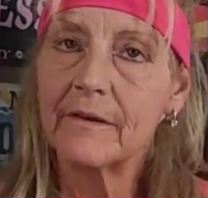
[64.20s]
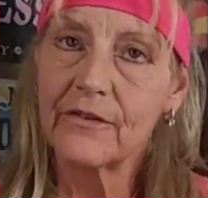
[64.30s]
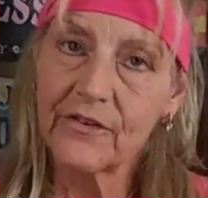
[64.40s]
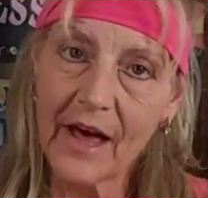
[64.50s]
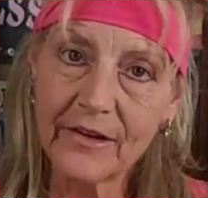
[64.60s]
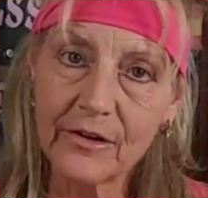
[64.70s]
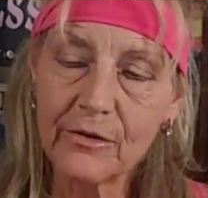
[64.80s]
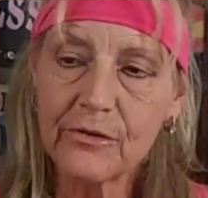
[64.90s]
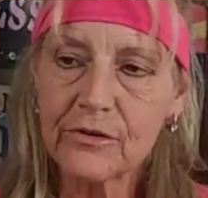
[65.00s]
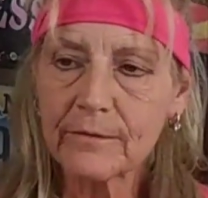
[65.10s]
It's sad
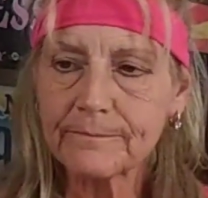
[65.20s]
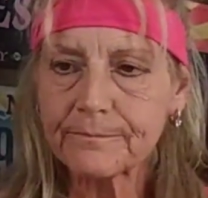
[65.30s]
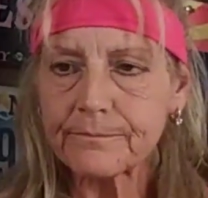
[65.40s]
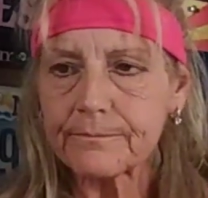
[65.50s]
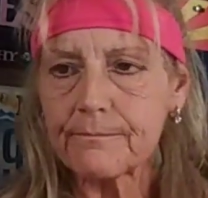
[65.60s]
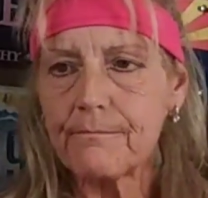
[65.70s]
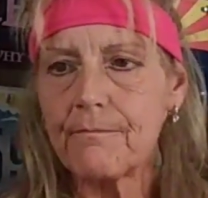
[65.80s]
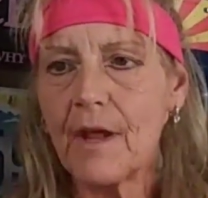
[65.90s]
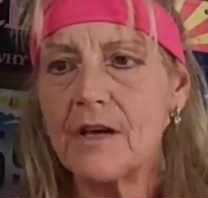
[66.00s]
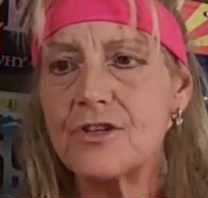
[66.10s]
news.
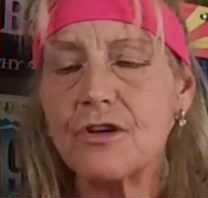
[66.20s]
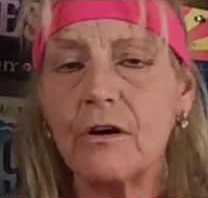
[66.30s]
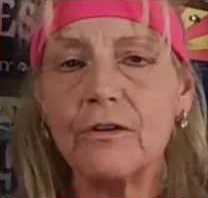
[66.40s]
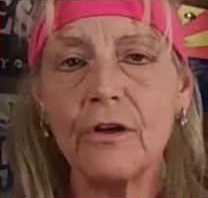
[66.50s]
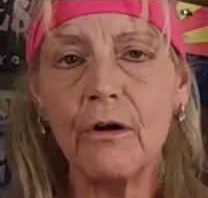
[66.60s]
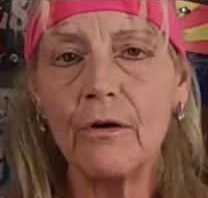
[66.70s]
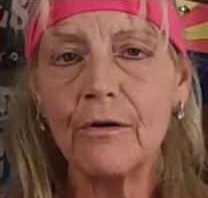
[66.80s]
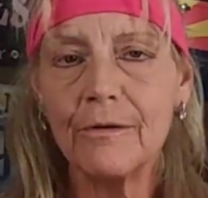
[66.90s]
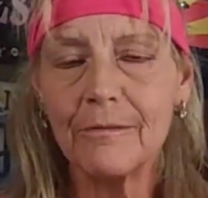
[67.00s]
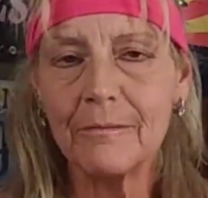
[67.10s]
As you all
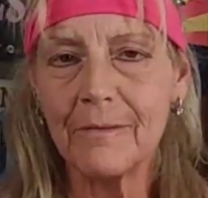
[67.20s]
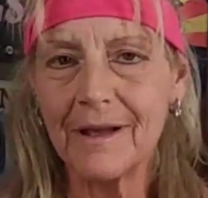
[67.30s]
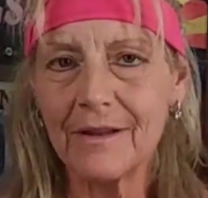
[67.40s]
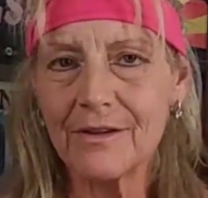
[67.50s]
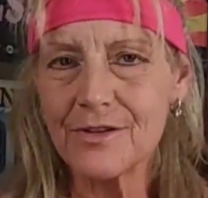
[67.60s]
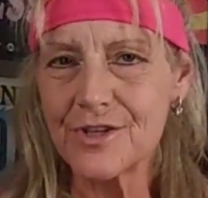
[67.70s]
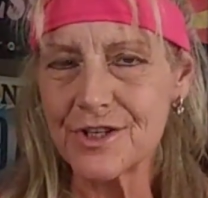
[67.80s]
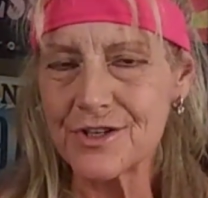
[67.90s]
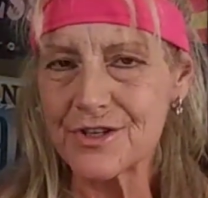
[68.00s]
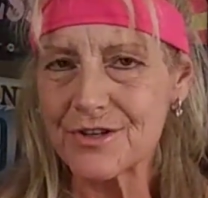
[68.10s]
know, my little
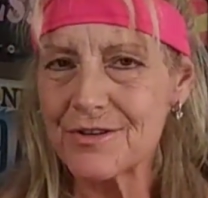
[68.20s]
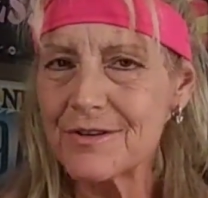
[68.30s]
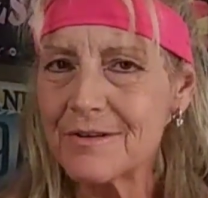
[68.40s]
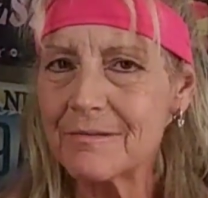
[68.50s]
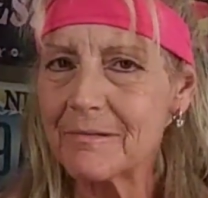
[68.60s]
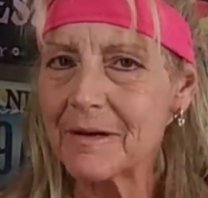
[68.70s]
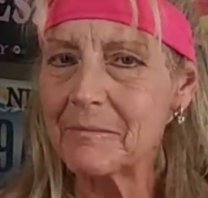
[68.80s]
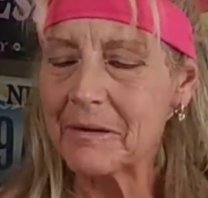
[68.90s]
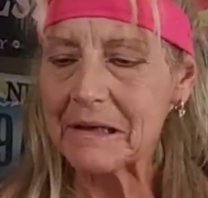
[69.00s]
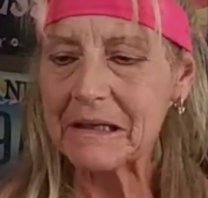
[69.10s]
ginger, my
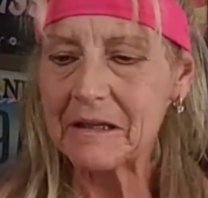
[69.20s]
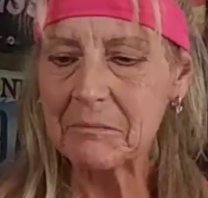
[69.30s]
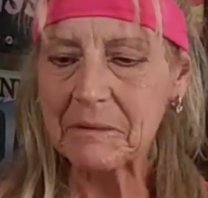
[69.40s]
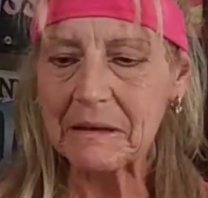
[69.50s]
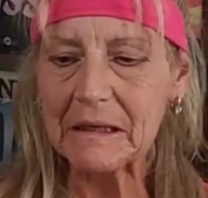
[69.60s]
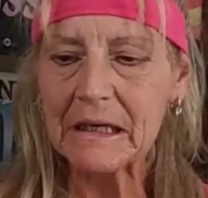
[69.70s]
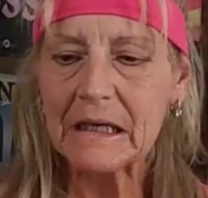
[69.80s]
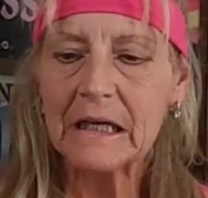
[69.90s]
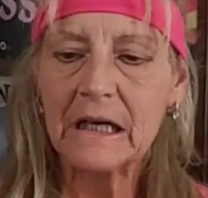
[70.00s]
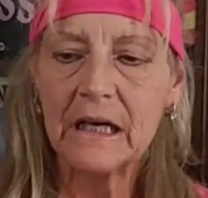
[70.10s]
buggy bug,
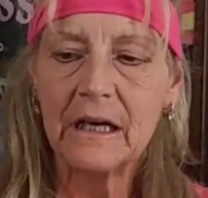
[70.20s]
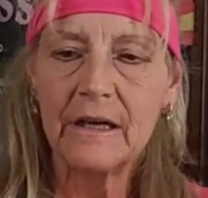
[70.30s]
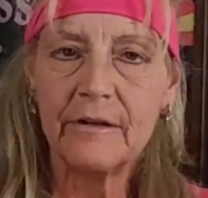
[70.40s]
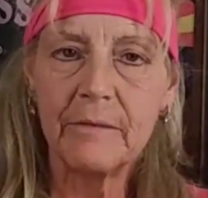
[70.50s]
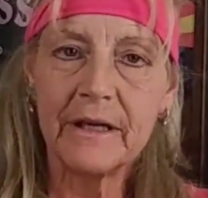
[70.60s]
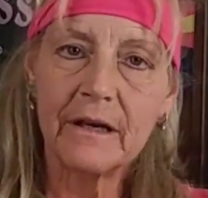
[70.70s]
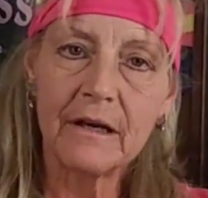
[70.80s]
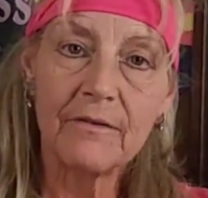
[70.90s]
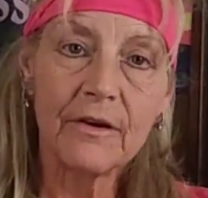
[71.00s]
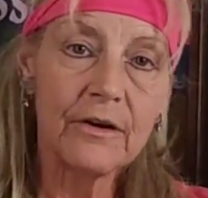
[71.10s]
you may
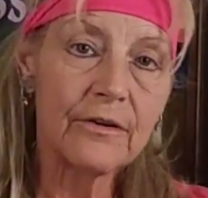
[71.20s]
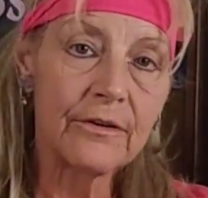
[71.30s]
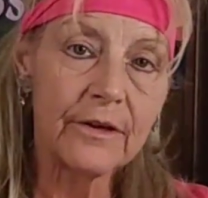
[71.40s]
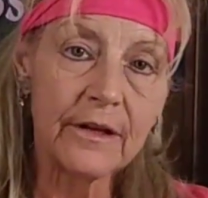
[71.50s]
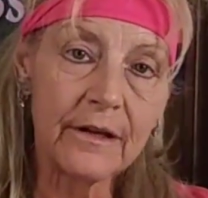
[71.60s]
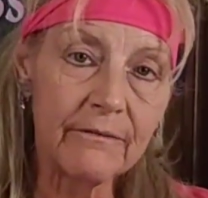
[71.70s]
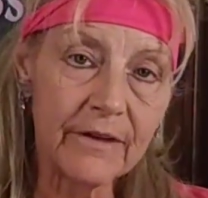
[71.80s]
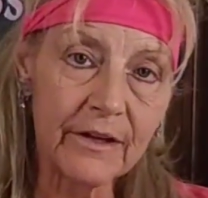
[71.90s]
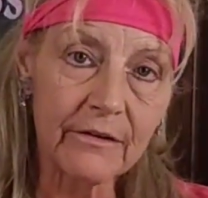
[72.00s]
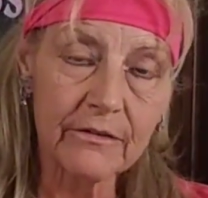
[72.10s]
not have heard her in any
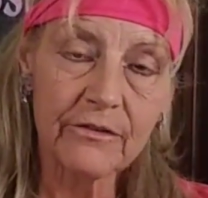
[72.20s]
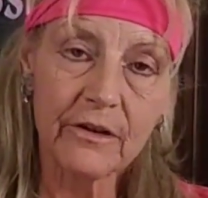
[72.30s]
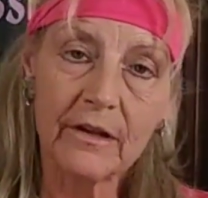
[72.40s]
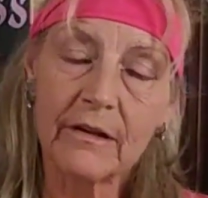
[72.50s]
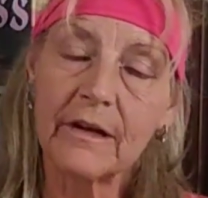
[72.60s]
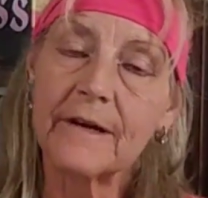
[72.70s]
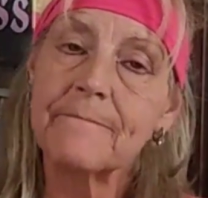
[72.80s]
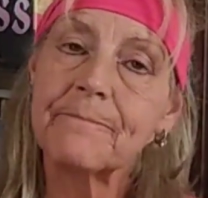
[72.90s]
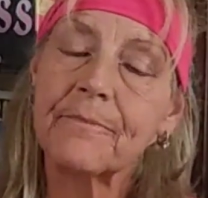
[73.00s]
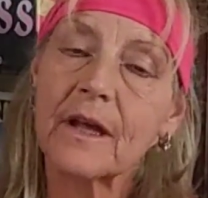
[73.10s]
videos lately,
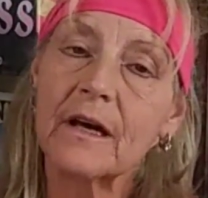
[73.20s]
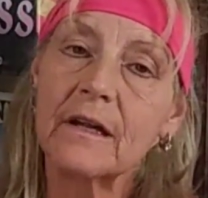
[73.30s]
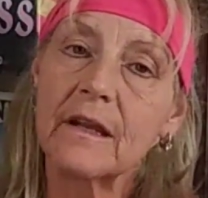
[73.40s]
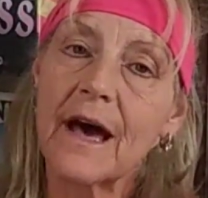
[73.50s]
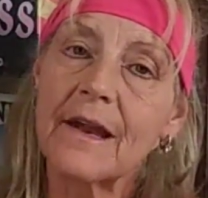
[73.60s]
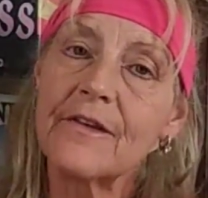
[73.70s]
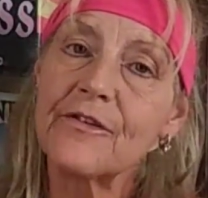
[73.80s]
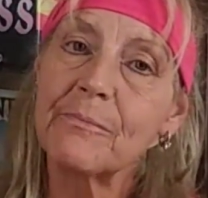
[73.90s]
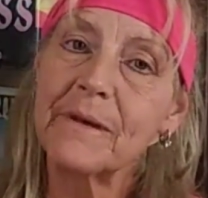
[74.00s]
and that is